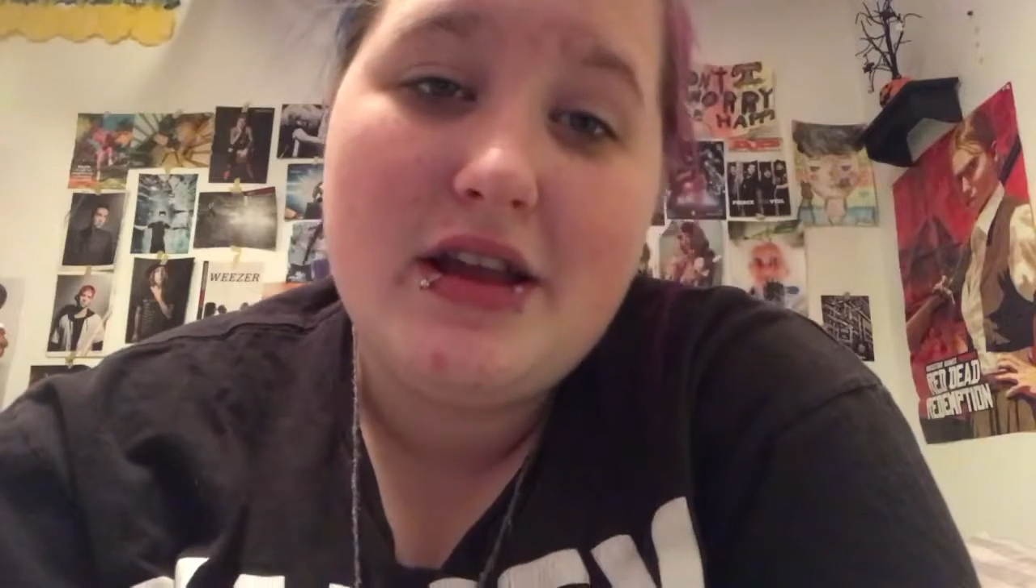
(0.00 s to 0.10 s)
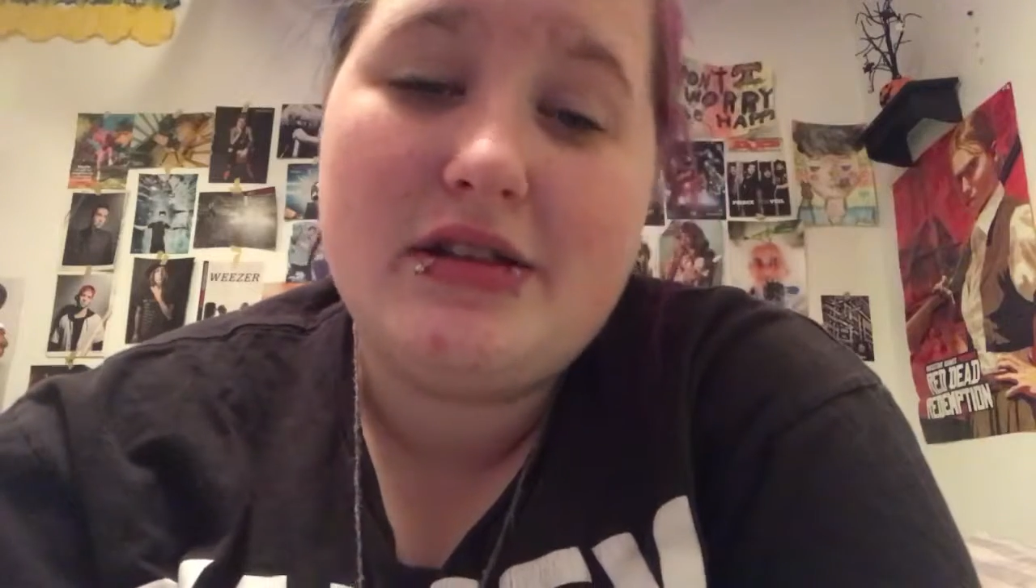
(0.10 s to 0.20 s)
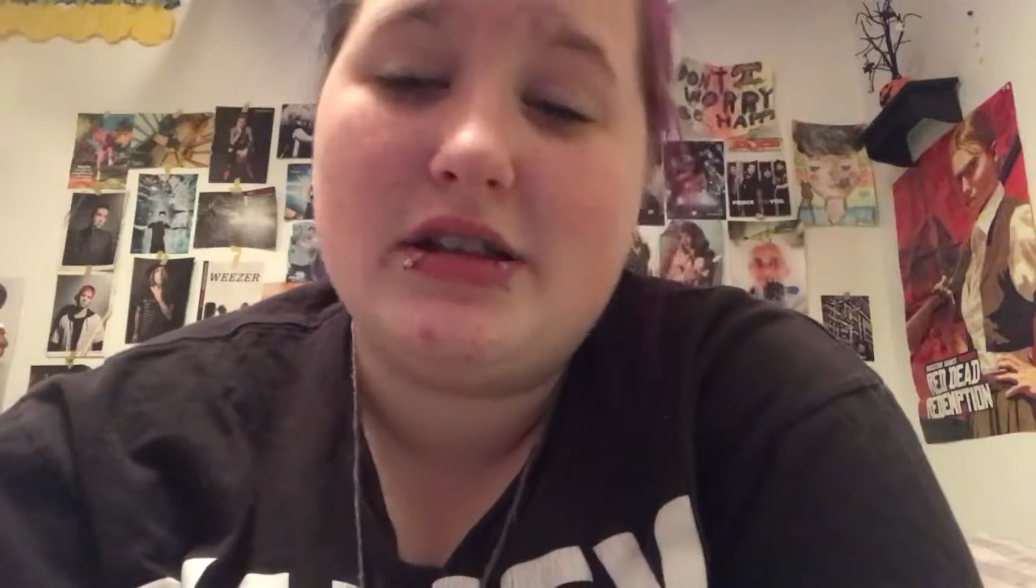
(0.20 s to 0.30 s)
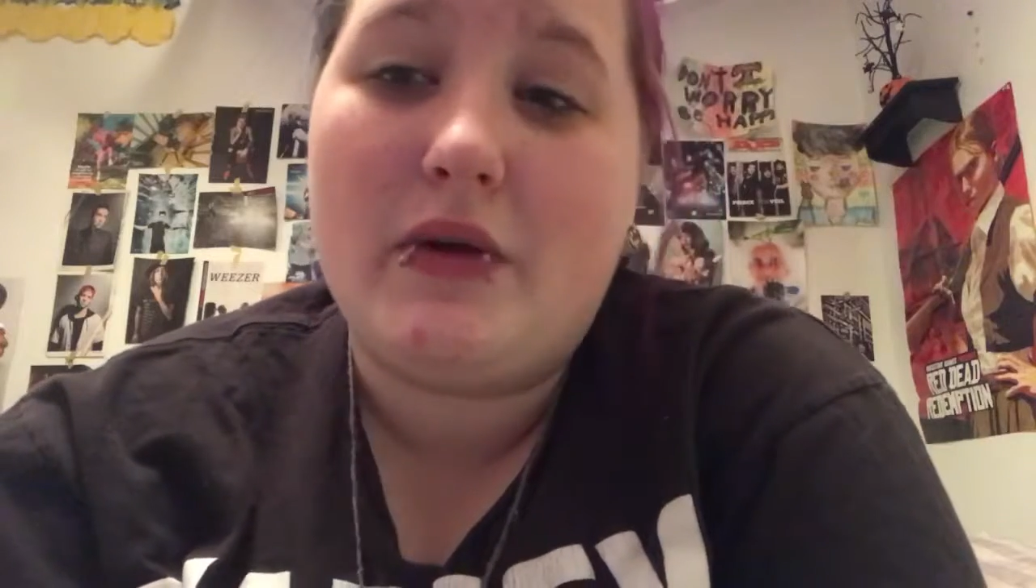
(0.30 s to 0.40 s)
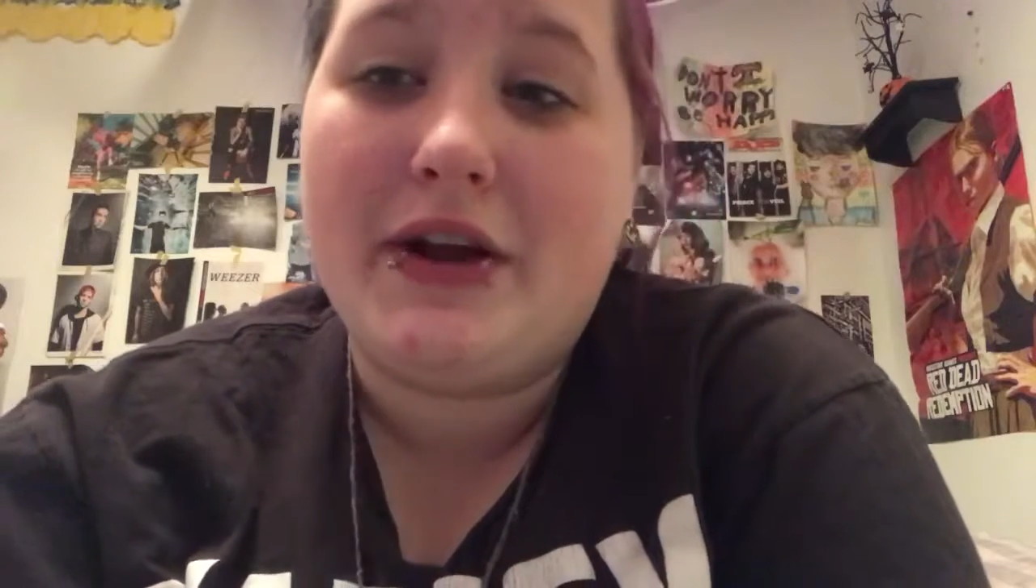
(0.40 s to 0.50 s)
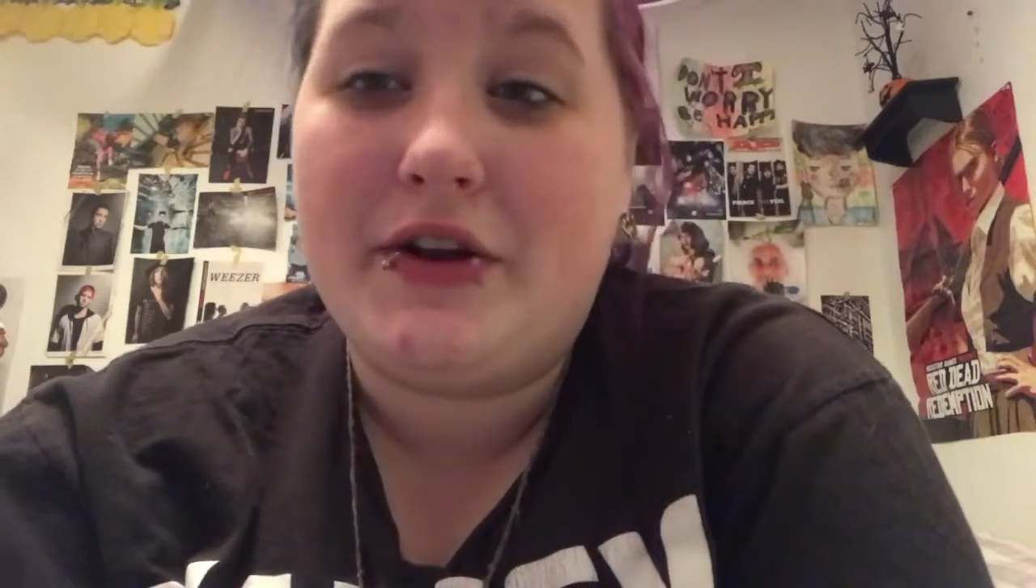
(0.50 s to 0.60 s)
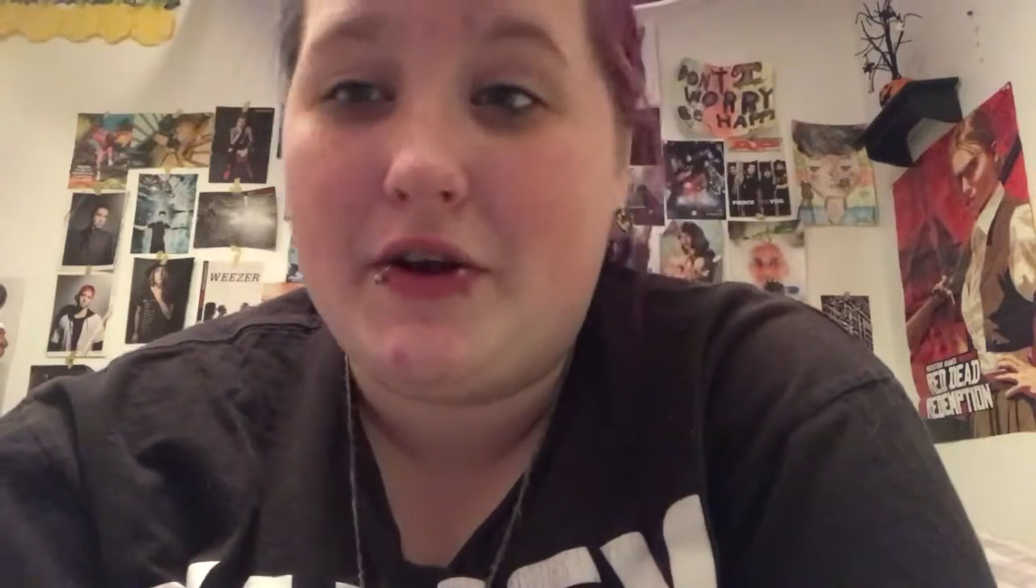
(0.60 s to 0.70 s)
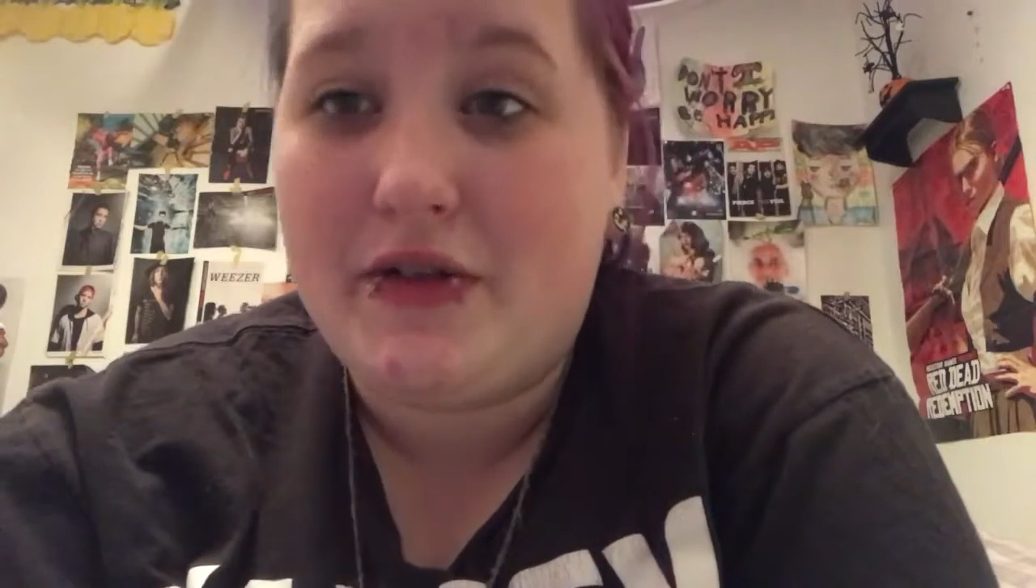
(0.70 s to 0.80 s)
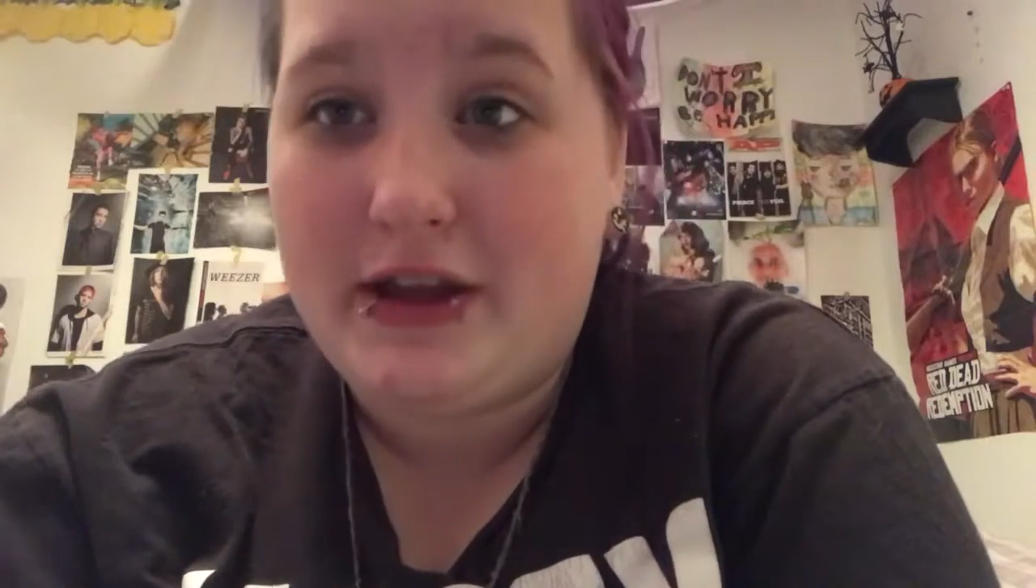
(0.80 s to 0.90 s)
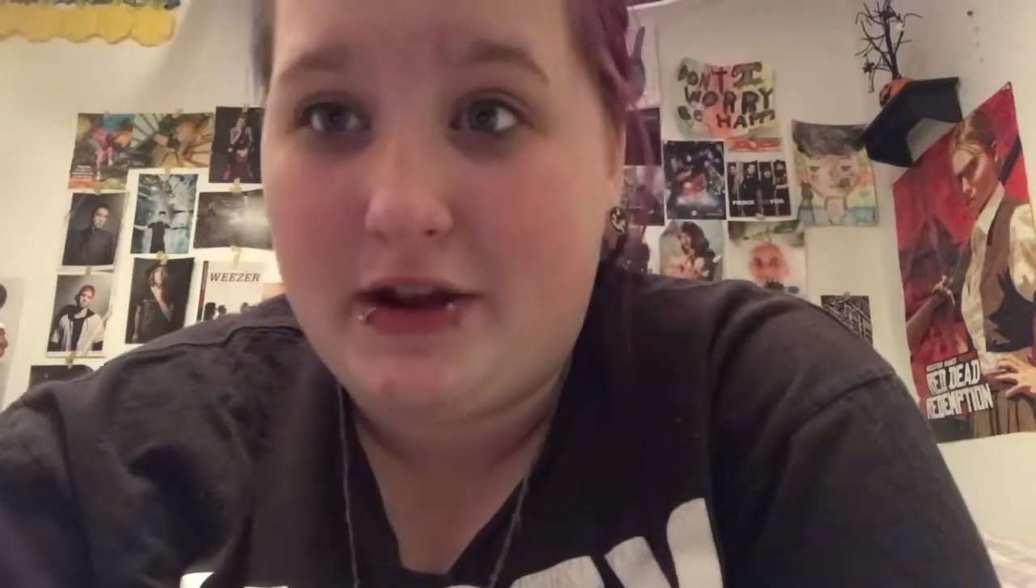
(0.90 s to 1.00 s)
so I
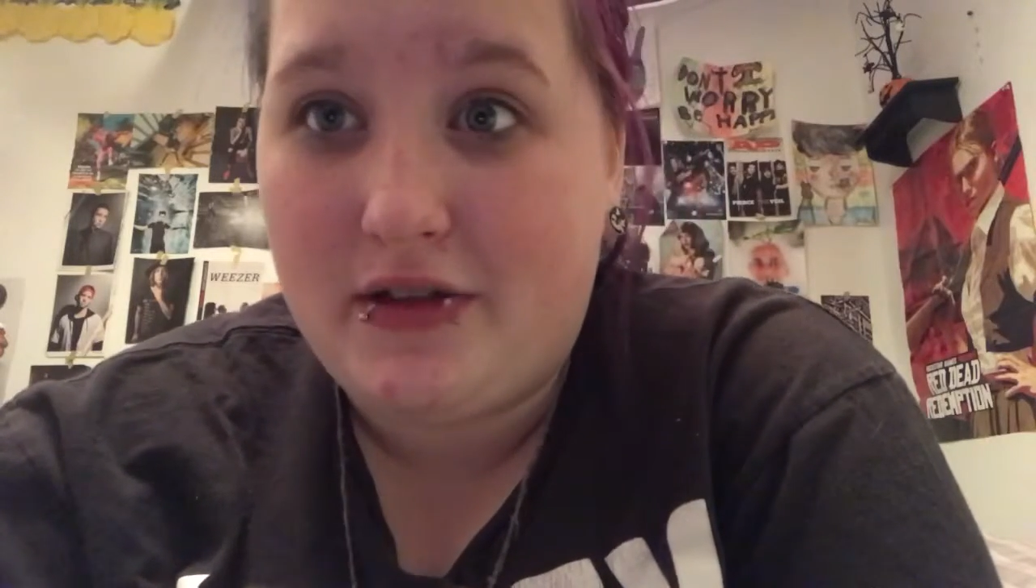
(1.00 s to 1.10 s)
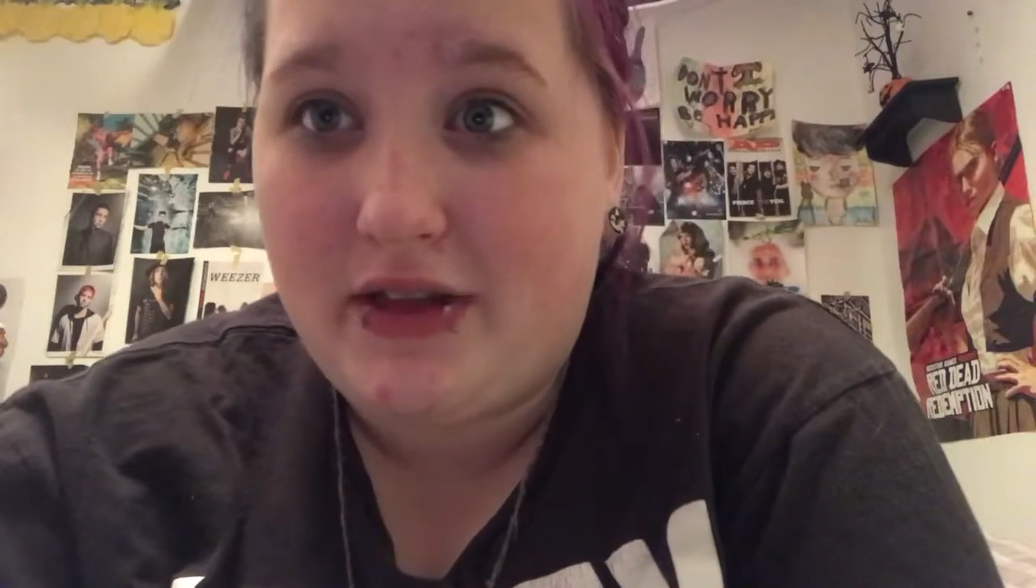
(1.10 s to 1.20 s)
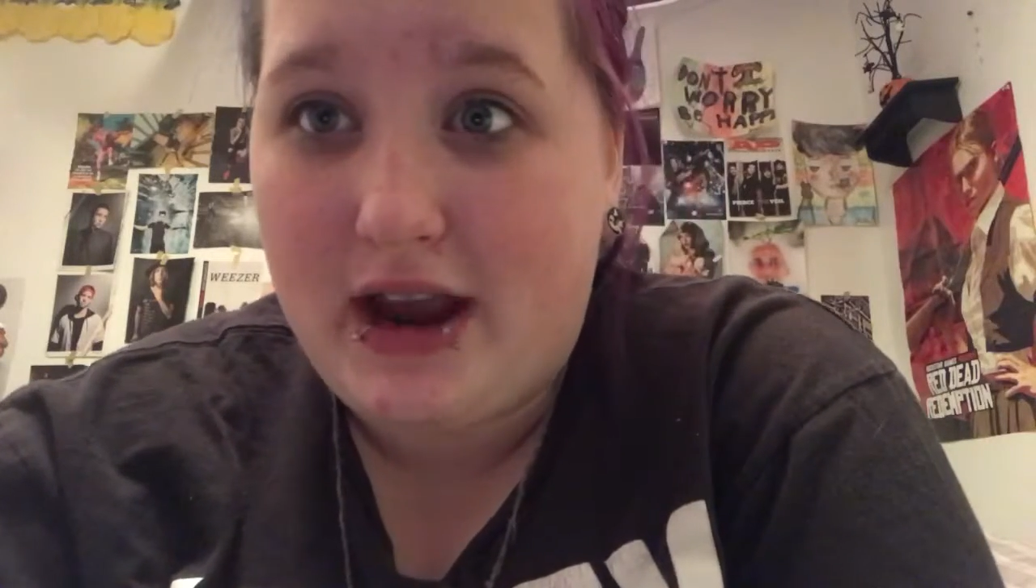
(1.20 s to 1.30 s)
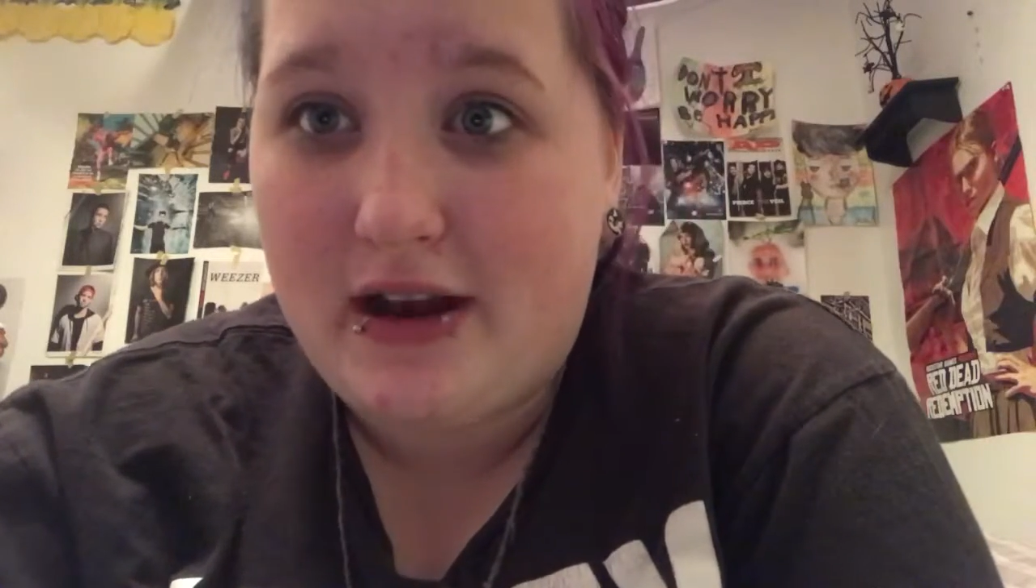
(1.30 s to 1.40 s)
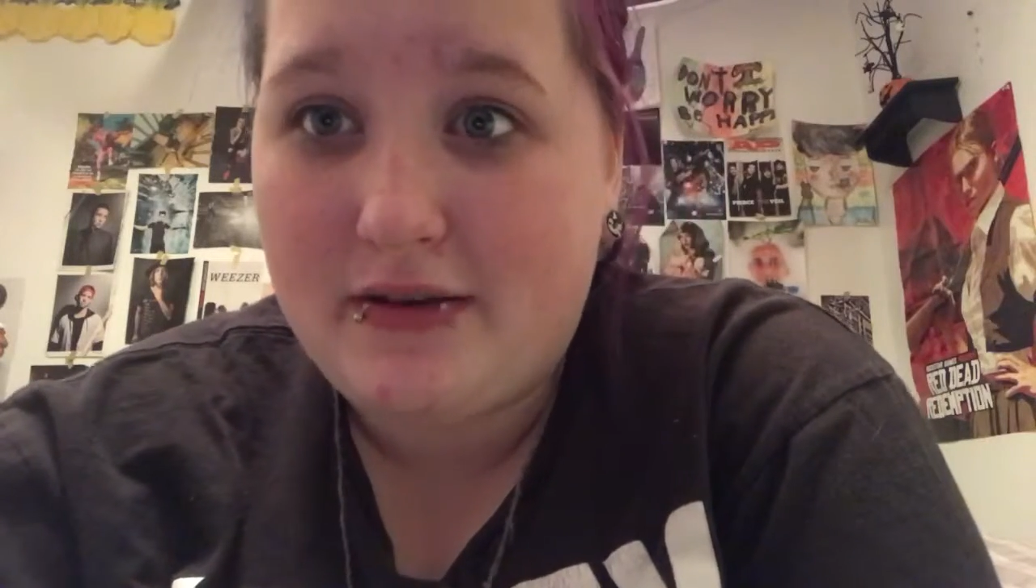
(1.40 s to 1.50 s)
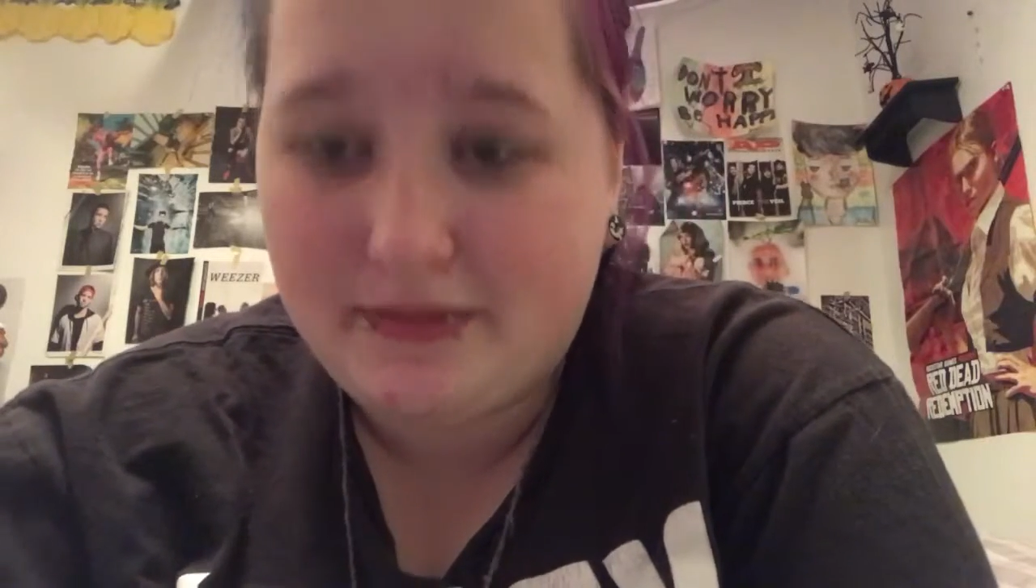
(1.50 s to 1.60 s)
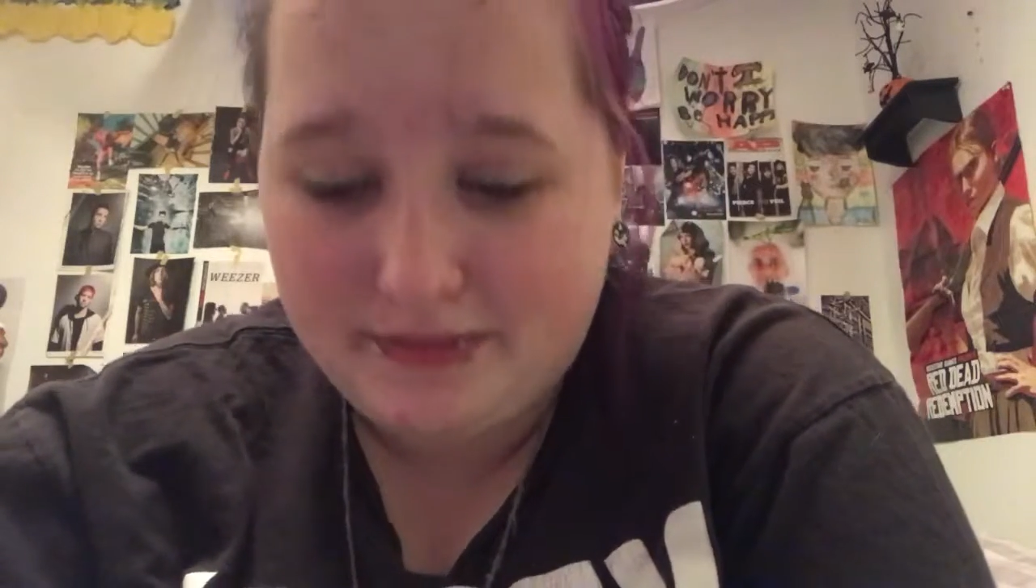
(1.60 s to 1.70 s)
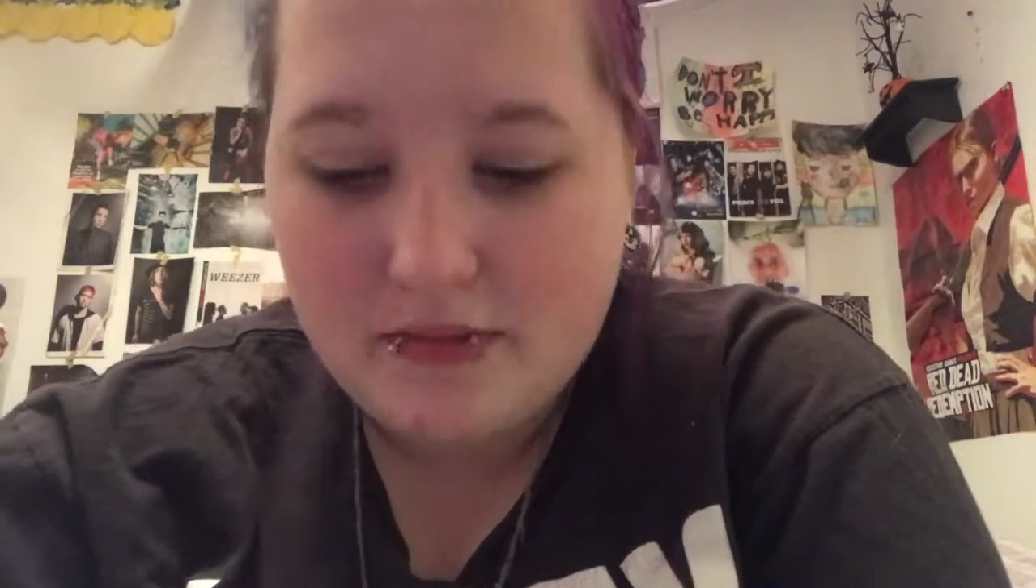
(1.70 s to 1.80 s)
know that you're there.